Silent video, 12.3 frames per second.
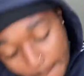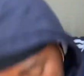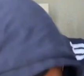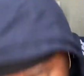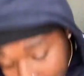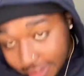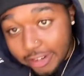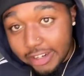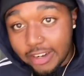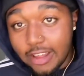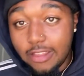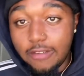Back with
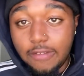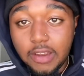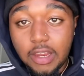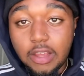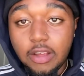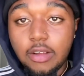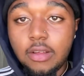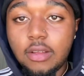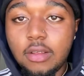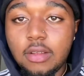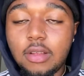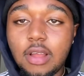another video.
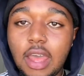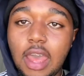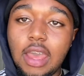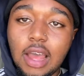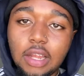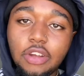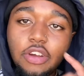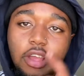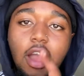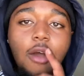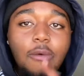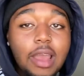Hey, I know
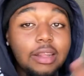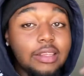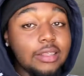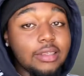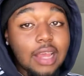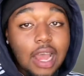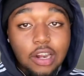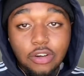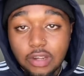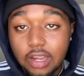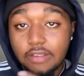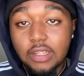y'all read the title
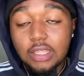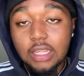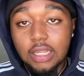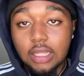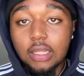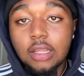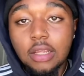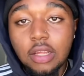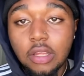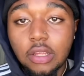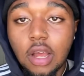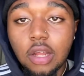and everything.
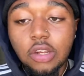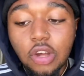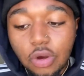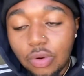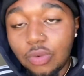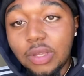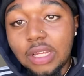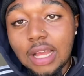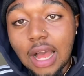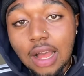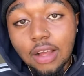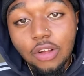Y'all know what we
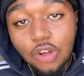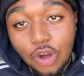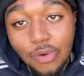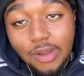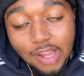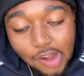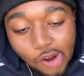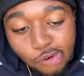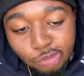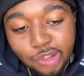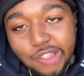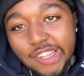got going
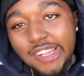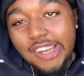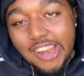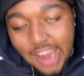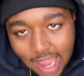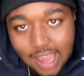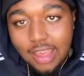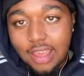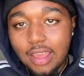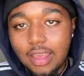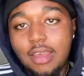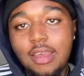on today.
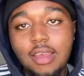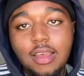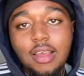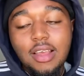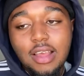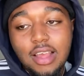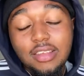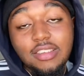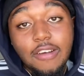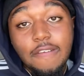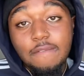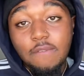It's
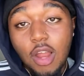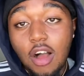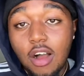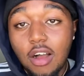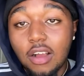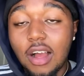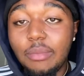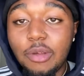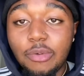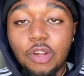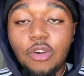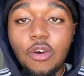a vlog. I've been
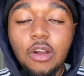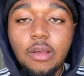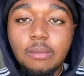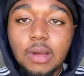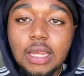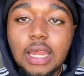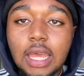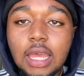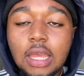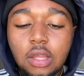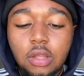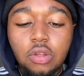recording Monday
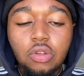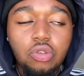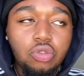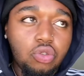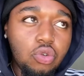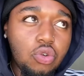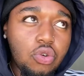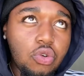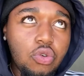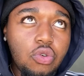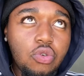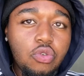
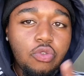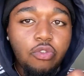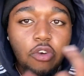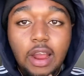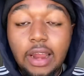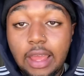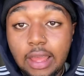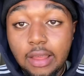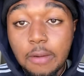through Friday.